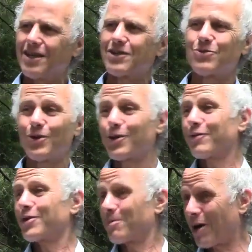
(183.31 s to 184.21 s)
It's really good
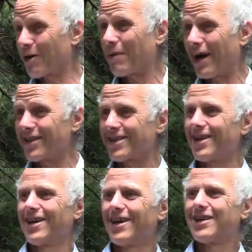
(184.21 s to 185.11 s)
for the bug bites.
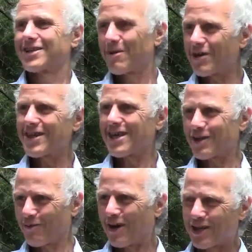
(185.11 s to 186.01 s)
Sometimes I have
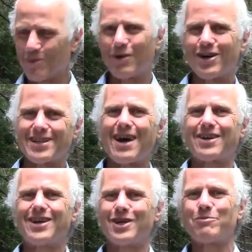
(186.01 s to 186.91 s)
to fight the bugs out
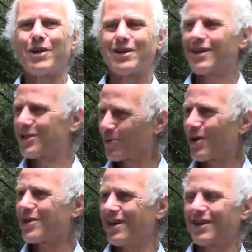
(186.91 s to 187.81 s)
here, but it's
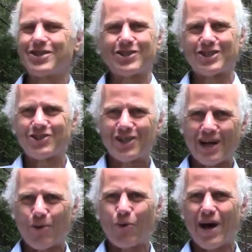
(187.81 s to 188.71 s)
worth it because as soon as you
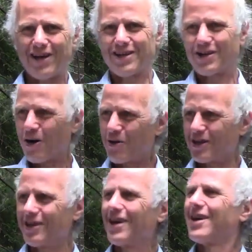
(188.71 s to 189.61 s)
get wet and
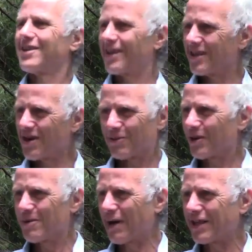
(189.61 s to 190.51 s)
coated, then they don't
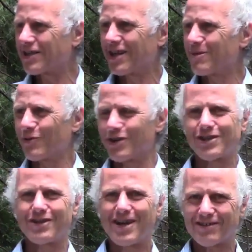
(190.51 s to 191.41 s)
really bite you anymore. So
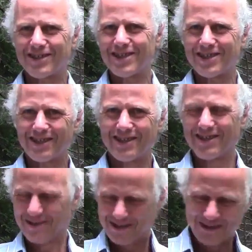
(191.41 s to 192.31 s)
you have
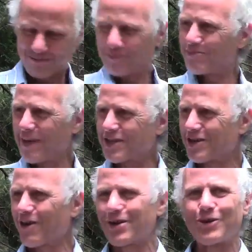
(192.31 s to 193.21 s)
to it makes you
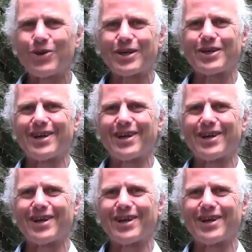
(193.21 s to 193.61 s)
go in quicker.